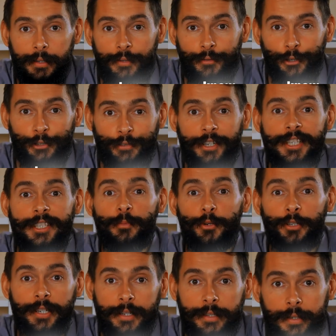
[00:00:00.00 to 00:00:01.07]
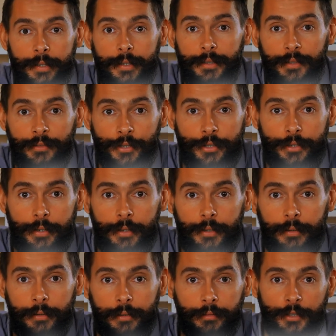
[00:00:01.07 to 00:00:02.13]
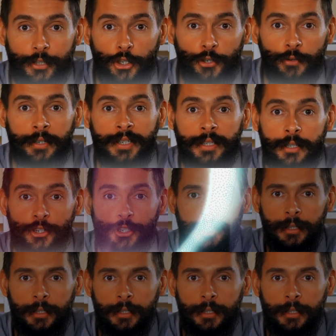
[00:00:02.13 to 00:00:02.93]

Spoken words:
know that your words won't be appreciated.